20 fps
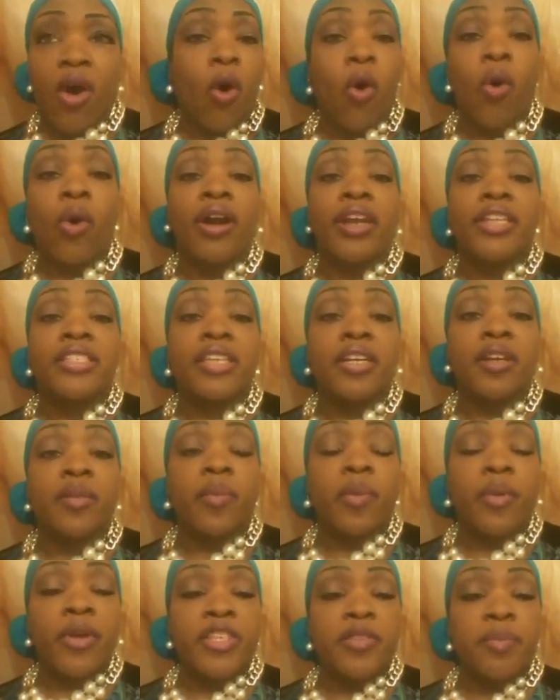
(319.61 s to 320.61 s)
or as an
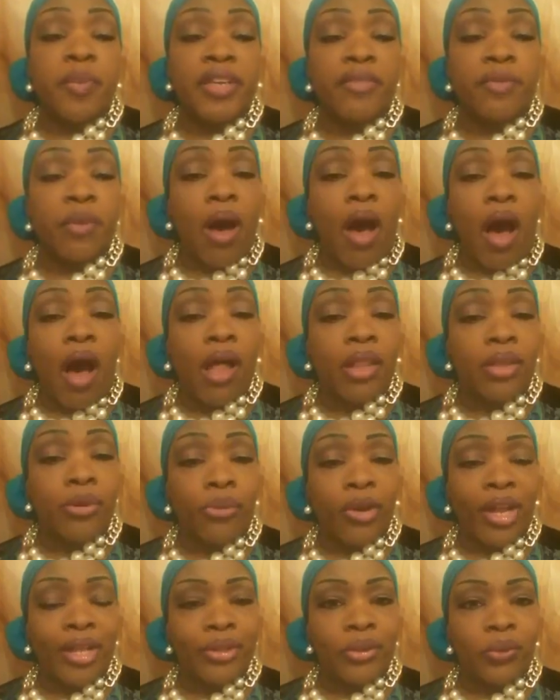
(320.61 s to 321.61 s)
oppressed people all
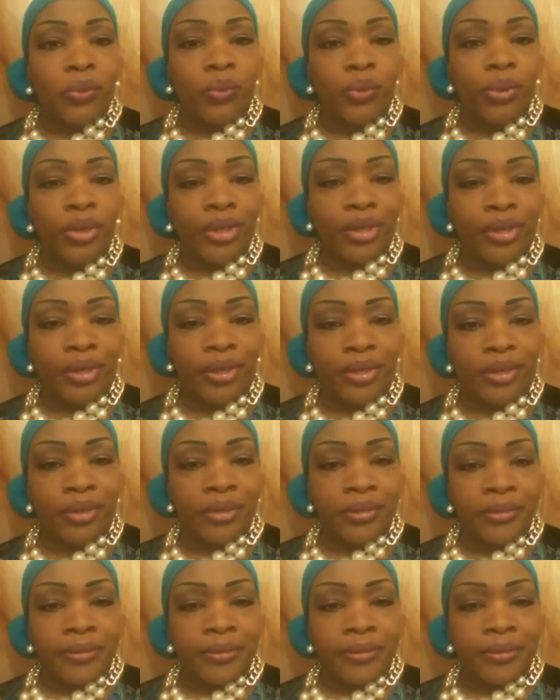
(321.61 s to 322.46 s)
around the world.